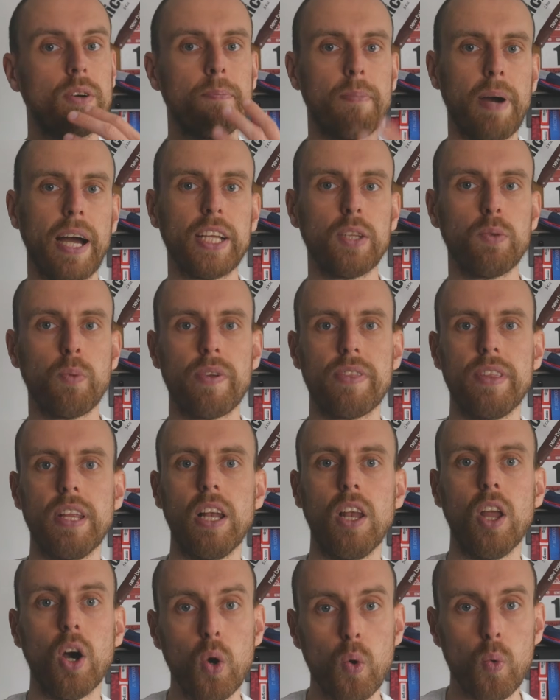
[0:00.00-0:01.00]
combined with
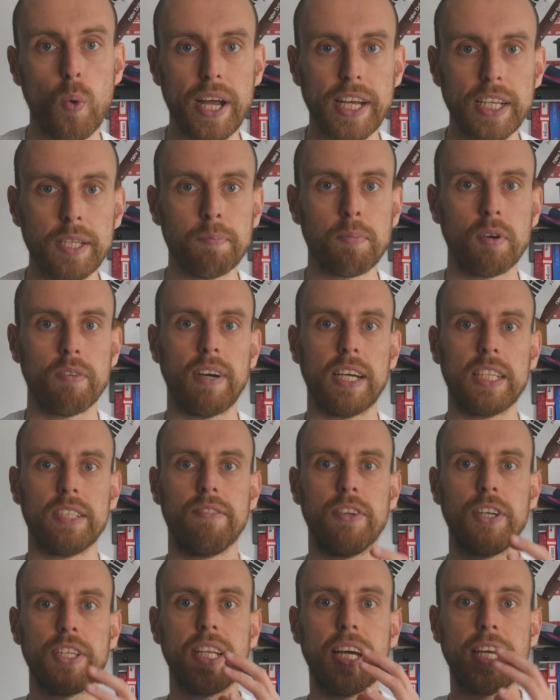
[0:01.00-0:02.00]
the low weight
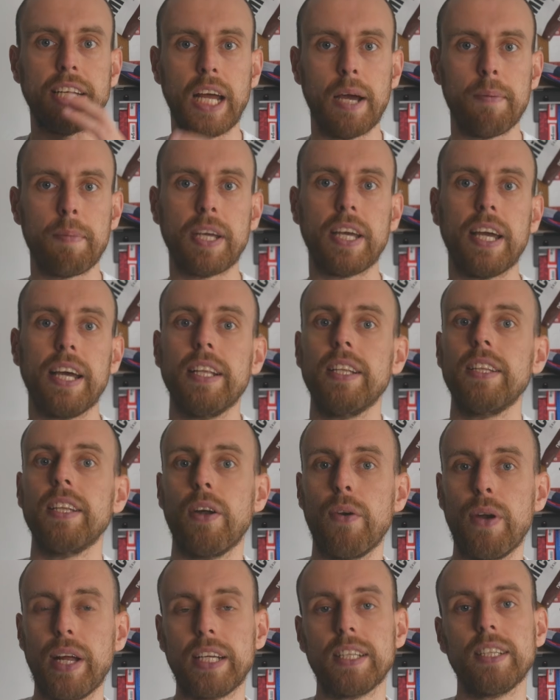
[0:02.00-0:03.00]
provides very dynamic and
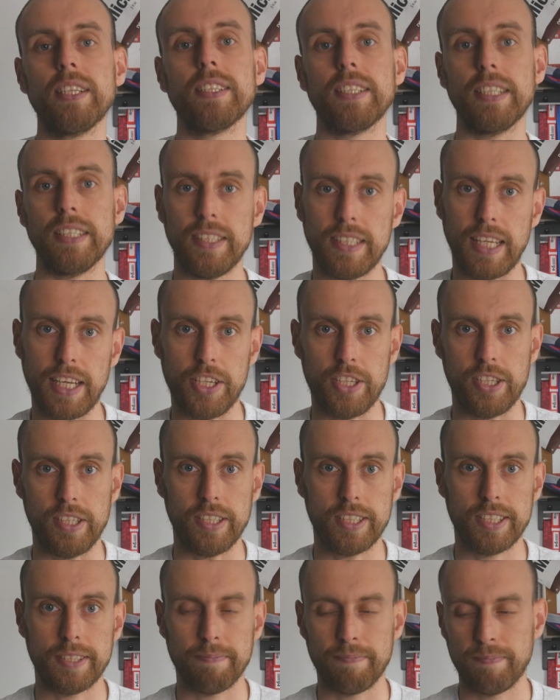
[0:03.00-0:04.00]
direct
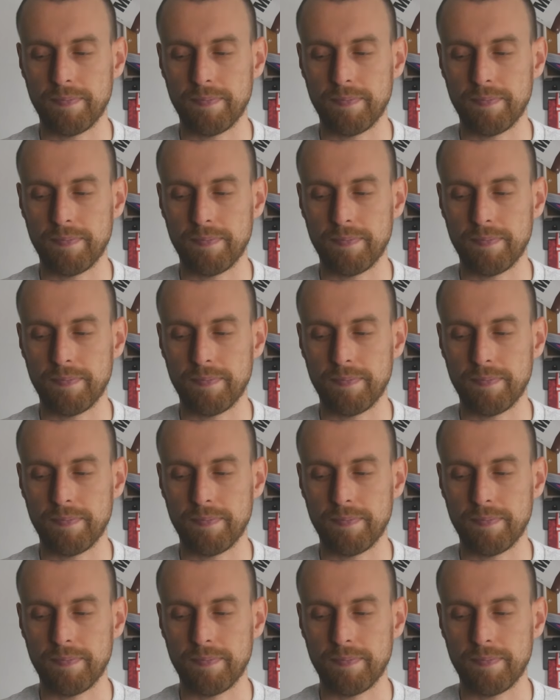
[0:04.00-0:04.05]
sensations.